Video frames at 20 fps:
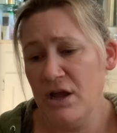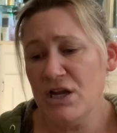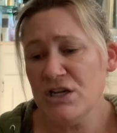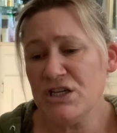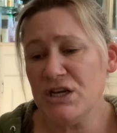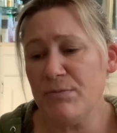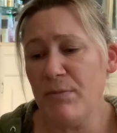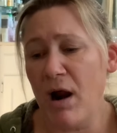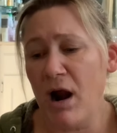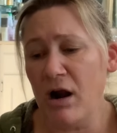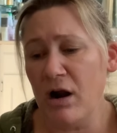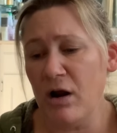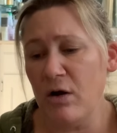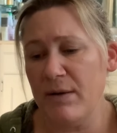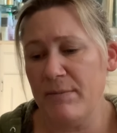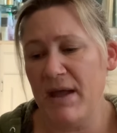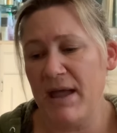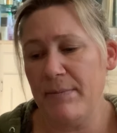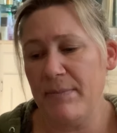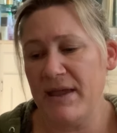Tomorrow
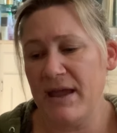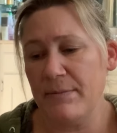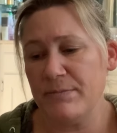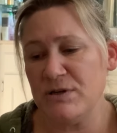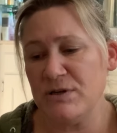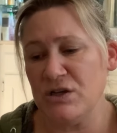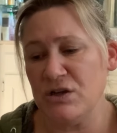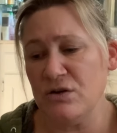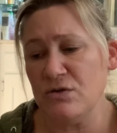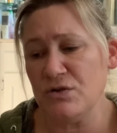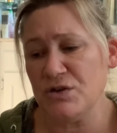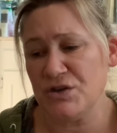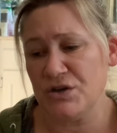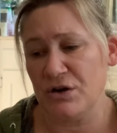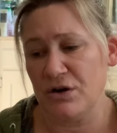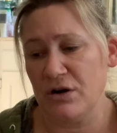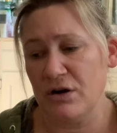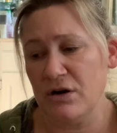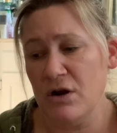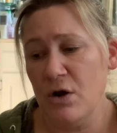it may be up to you,
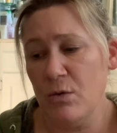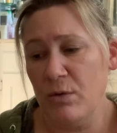sir,